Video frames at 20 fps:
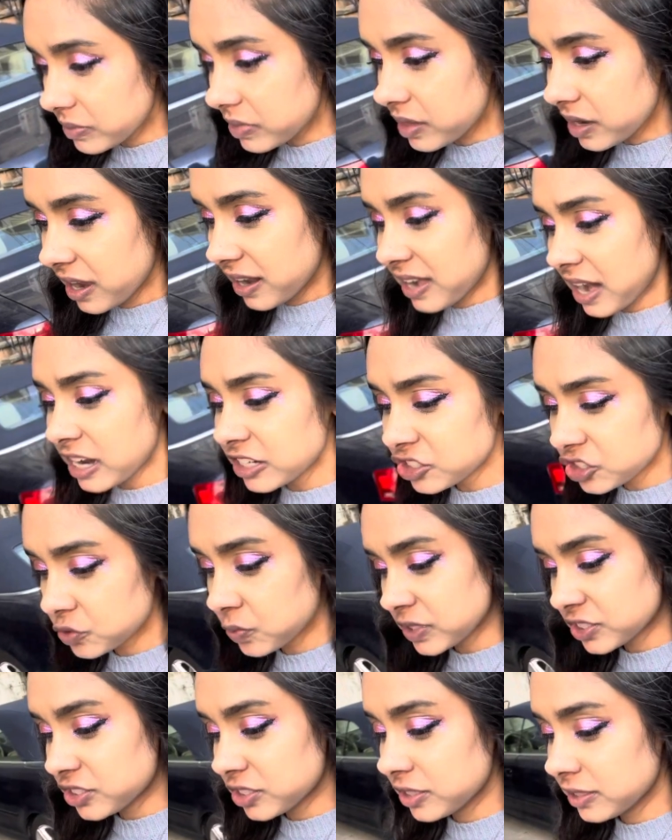and I just
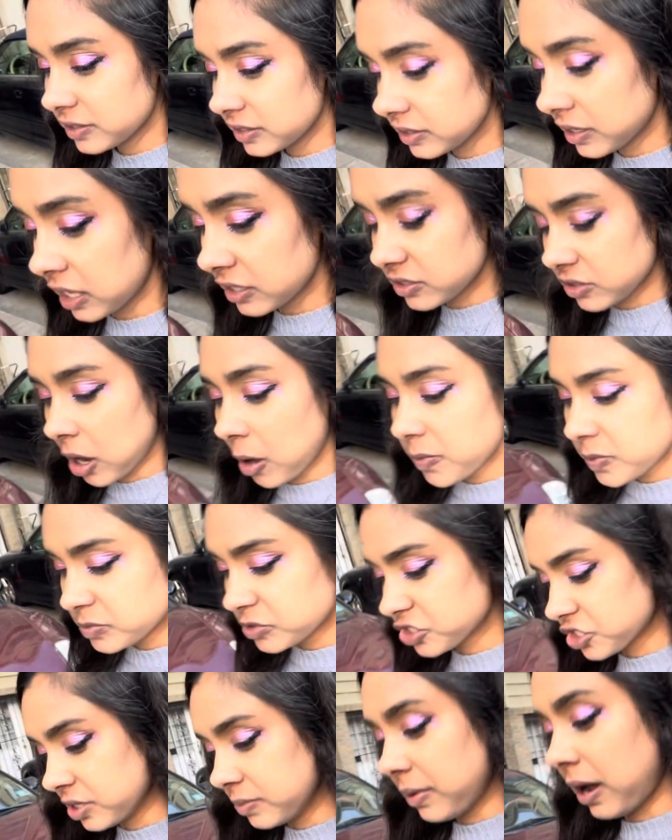went to not the copy
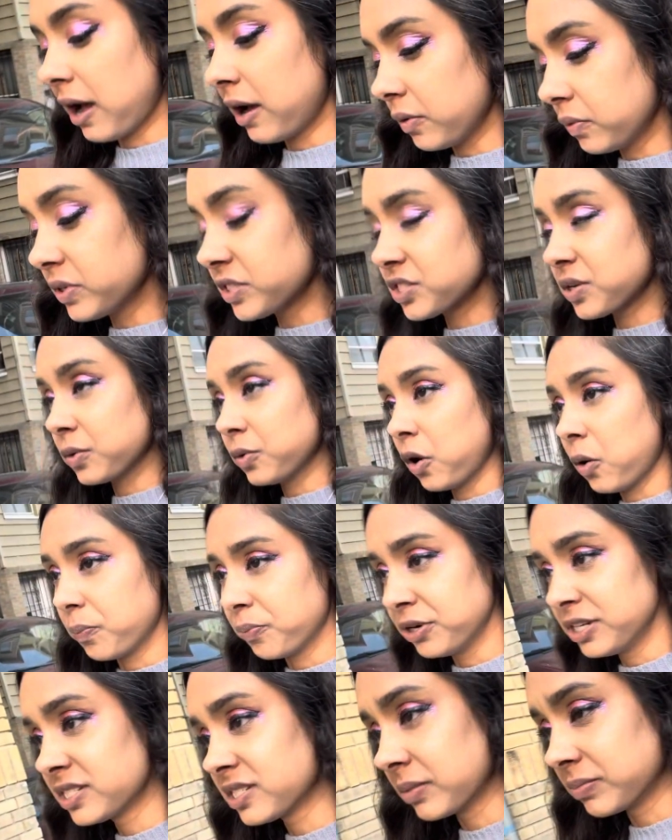machine, but I went to go
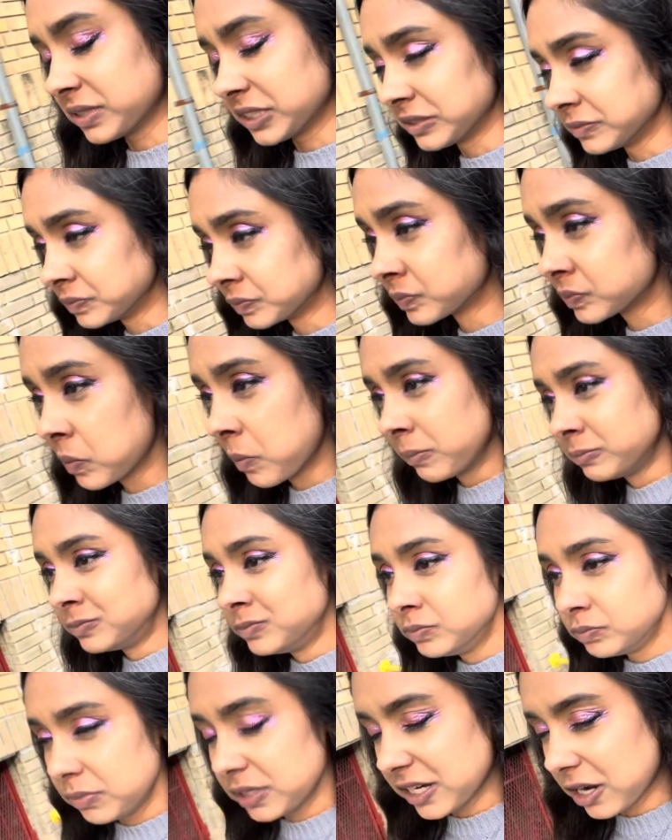print something,
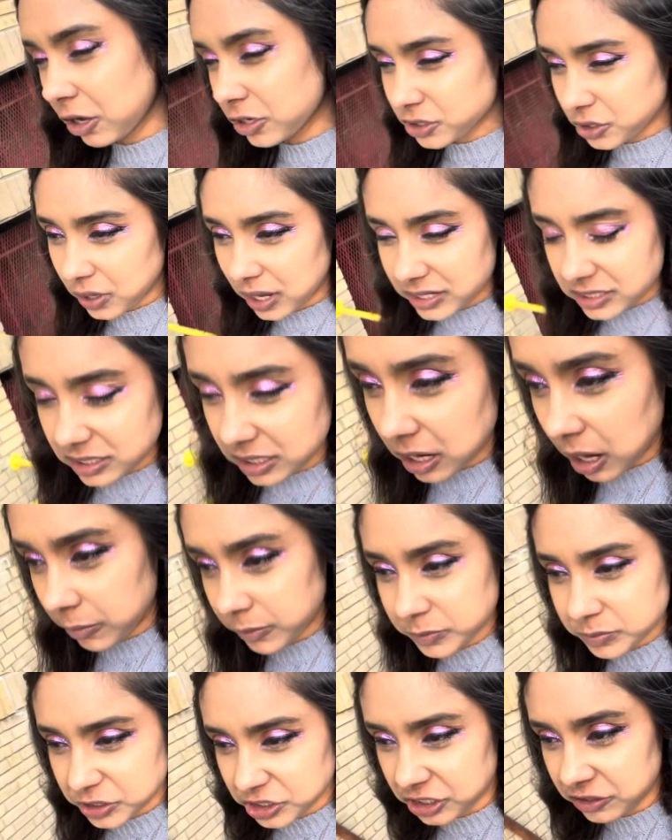but it also has a copy
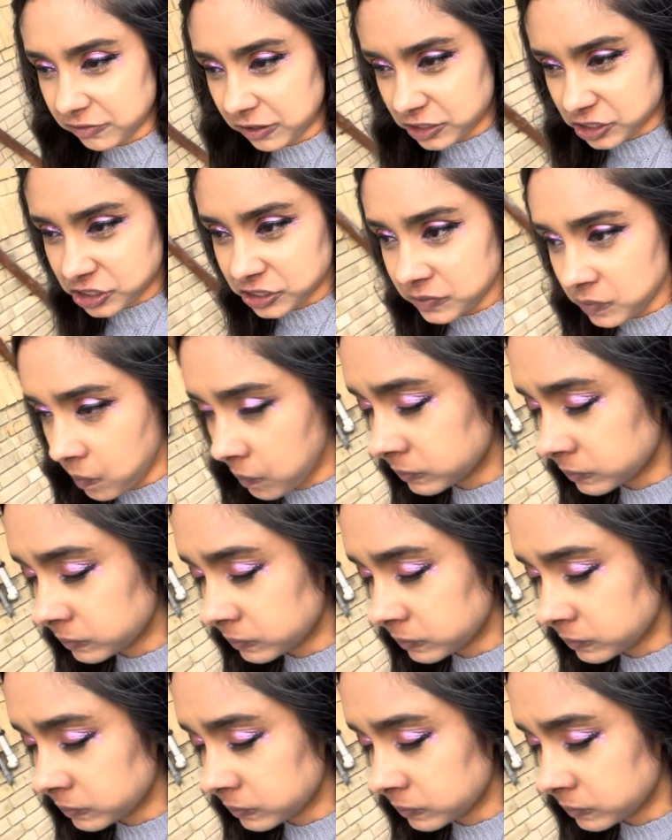machine function.